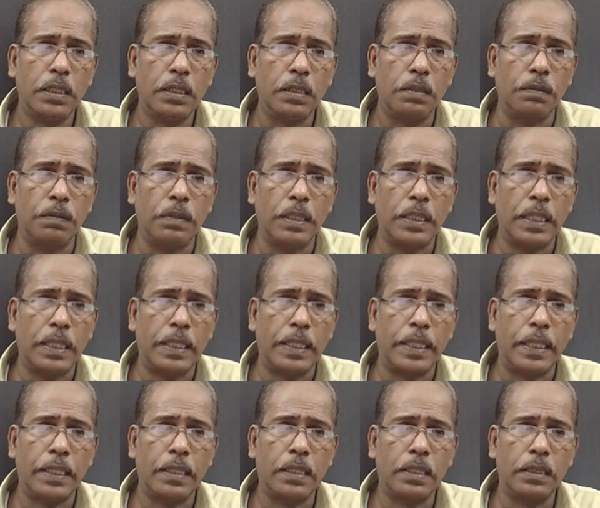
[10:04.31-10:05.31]
We can
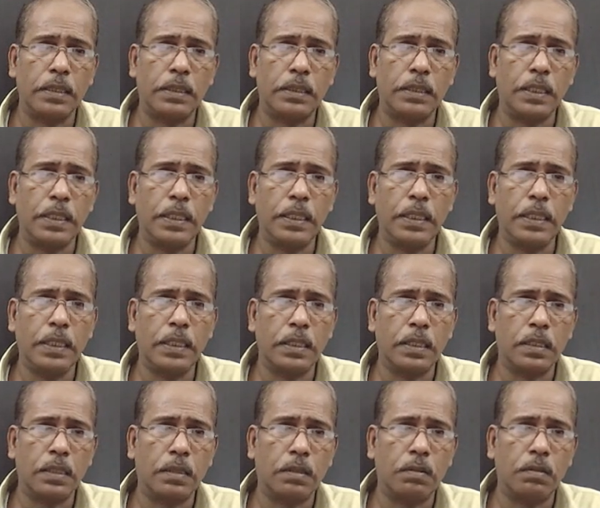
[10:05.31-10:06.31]
take 3
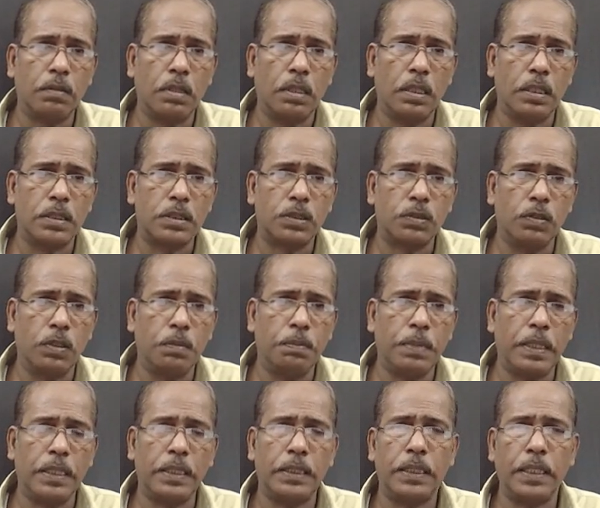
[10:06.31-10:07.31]
as 1
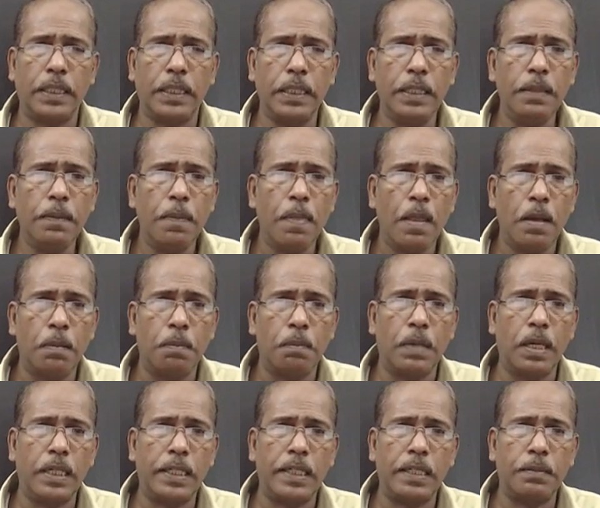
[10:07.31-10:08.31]
by 3,
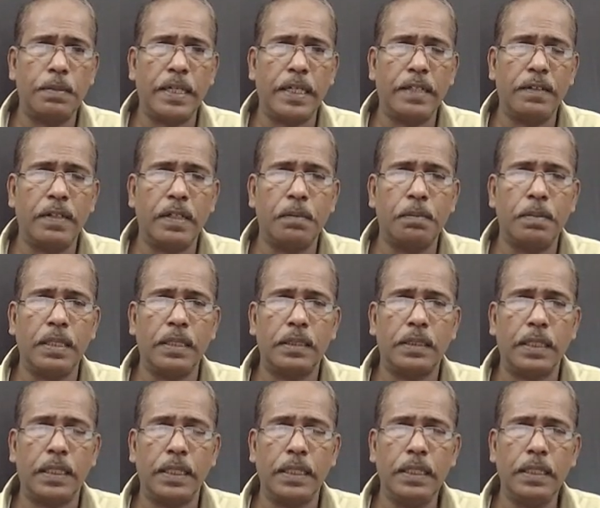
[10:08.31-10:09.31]
multiply divide by
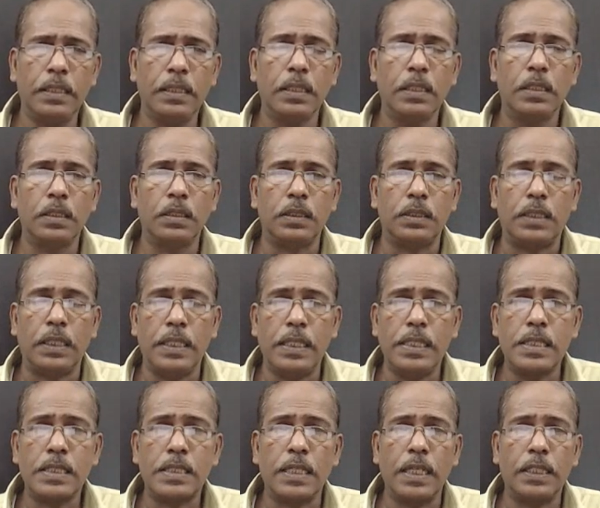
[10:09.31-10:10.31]
3. 3
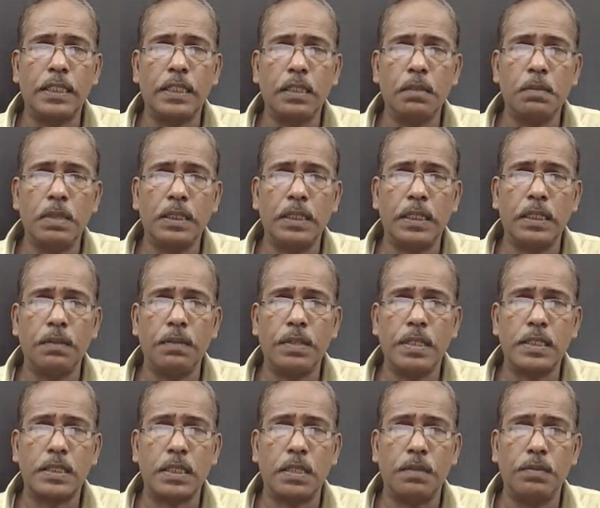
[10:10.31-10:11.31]
is nothing but the
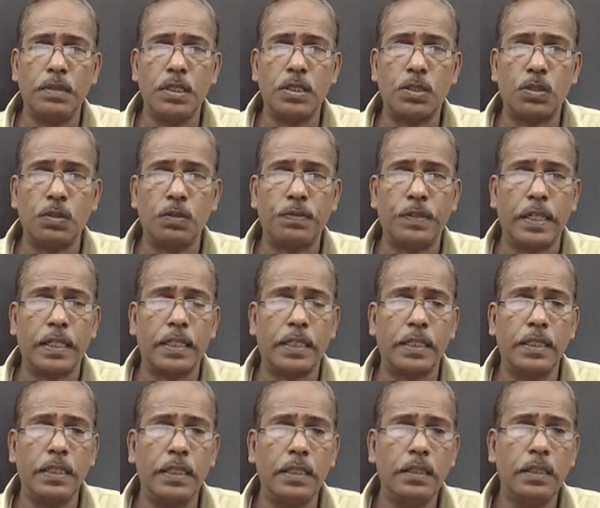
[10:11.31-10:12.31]
difference of these two
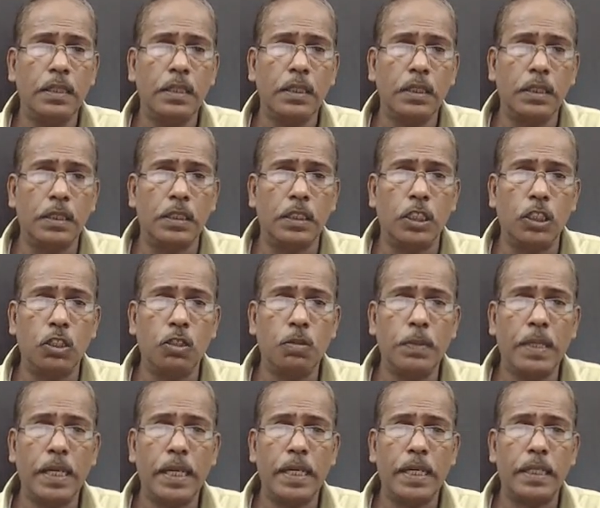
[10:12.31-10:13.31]
factors. The
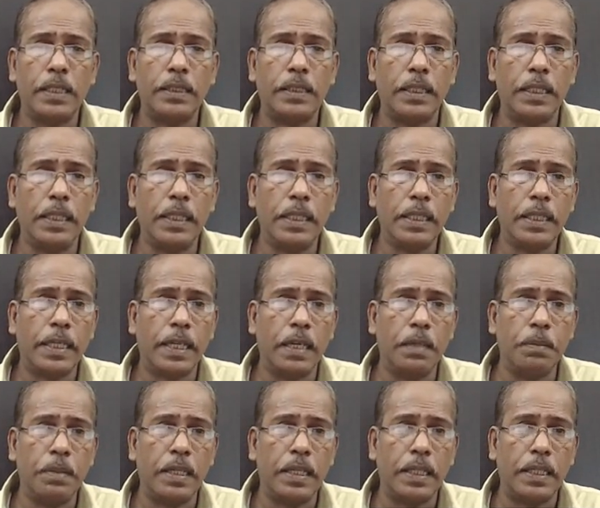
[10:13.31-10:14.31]
numerator 3 can
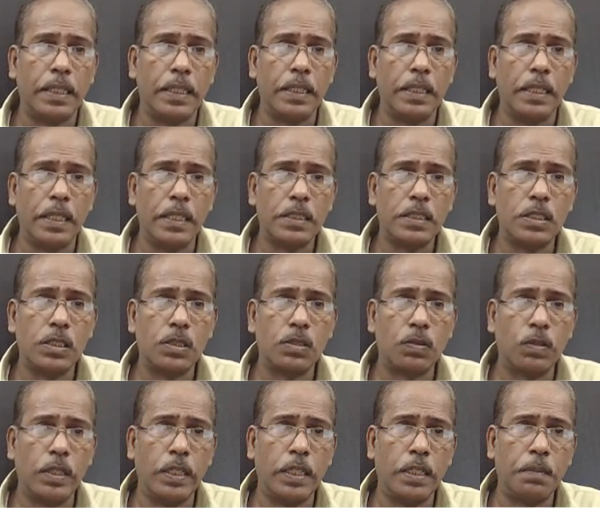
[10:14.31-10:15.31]
be written x
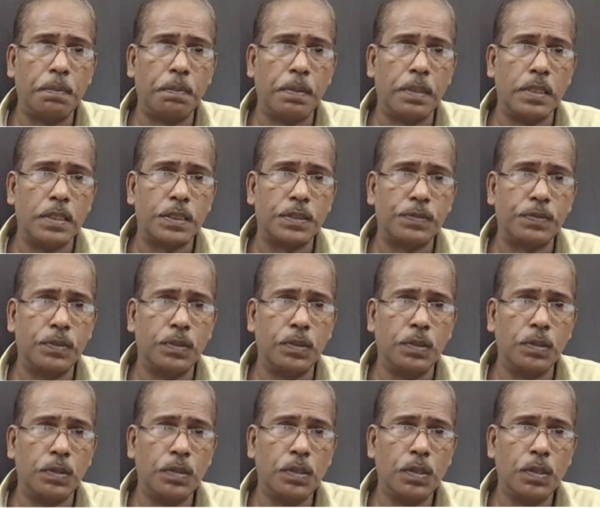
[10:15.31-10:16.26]
square plus 4